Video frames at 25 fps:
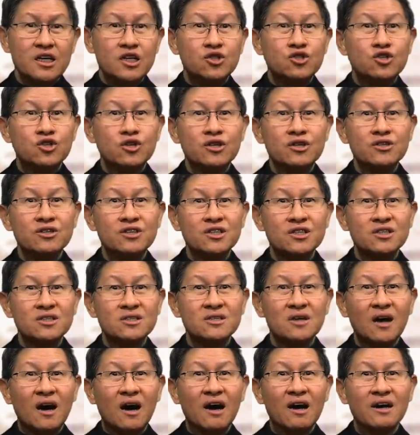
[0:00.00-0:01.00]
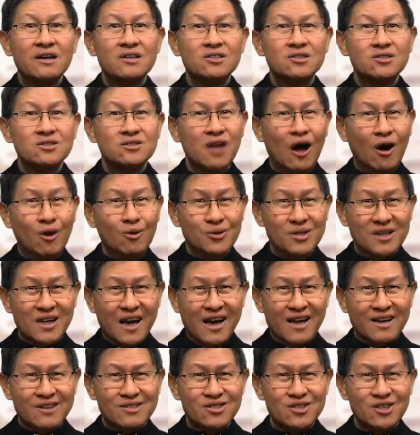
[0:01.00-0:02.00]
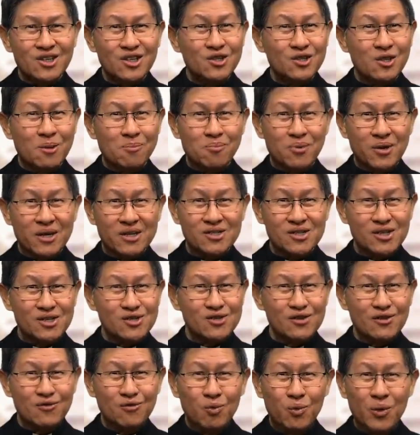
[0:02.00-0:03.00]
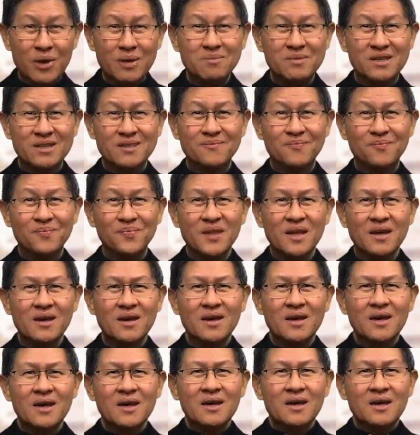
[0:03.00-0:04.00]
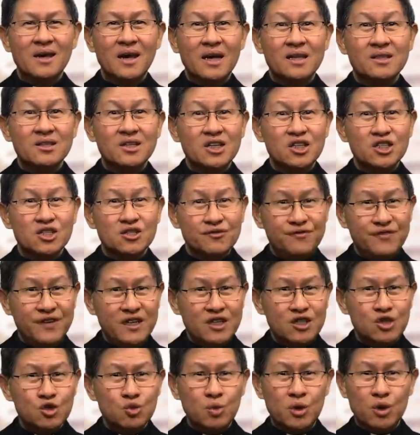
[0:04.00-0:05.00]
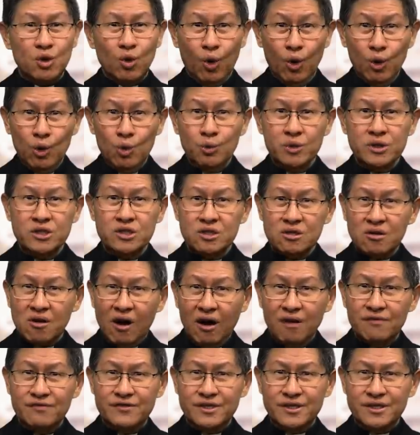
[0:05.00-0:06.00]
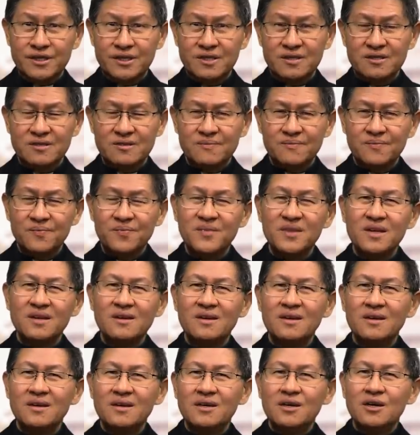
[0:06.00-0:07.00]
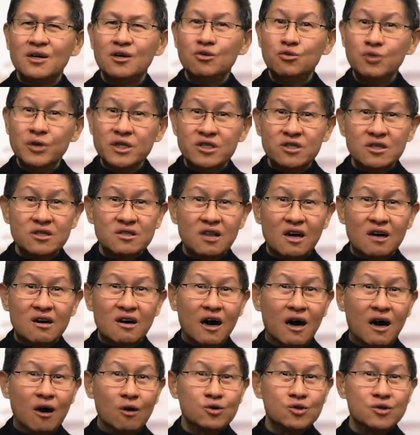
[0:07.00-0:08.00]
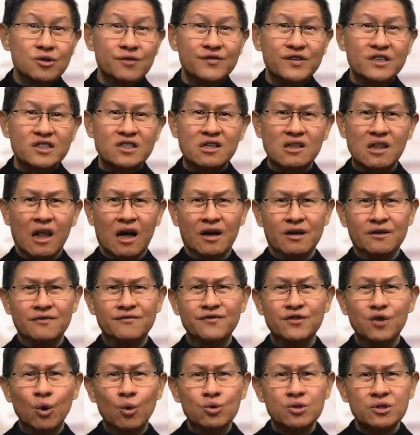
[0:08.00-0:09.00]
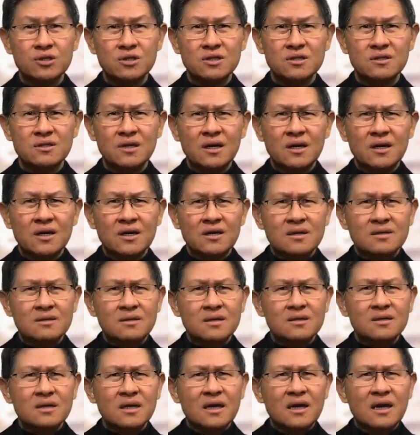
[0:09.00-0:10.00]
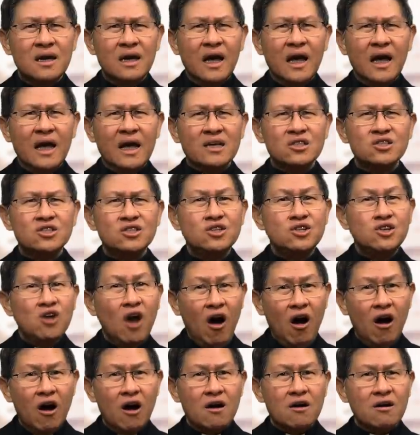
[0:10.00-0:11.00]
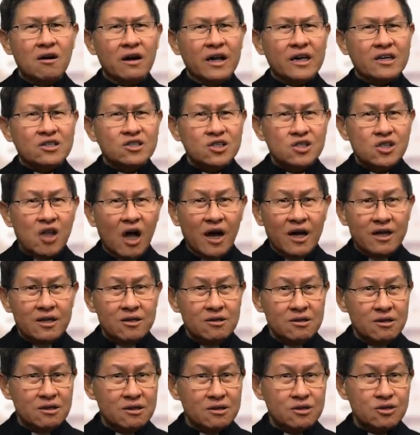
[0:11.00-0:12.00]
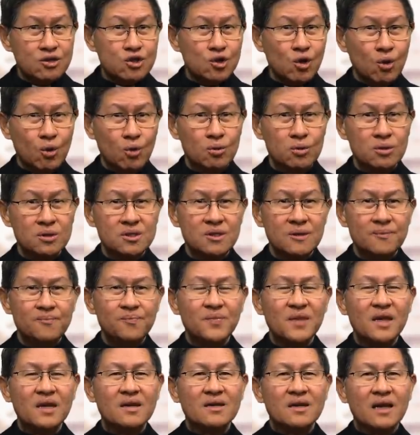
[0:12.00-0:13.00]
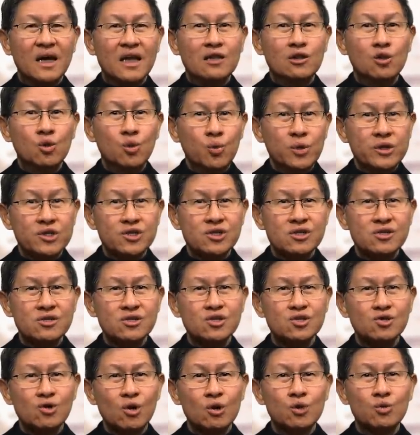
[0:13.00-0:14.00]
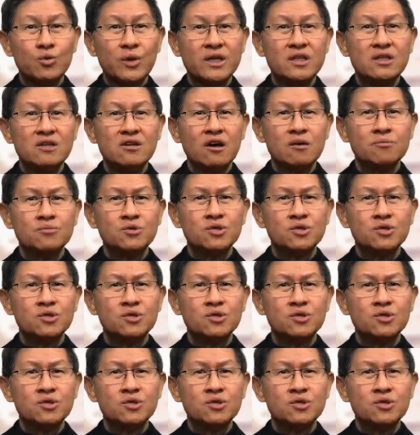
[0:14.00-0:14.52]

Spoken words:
He turned his eyes downcast in the presence of women, and his feet were always covered. Written accounts of his life noted that as young as 9 years old, Aloysius already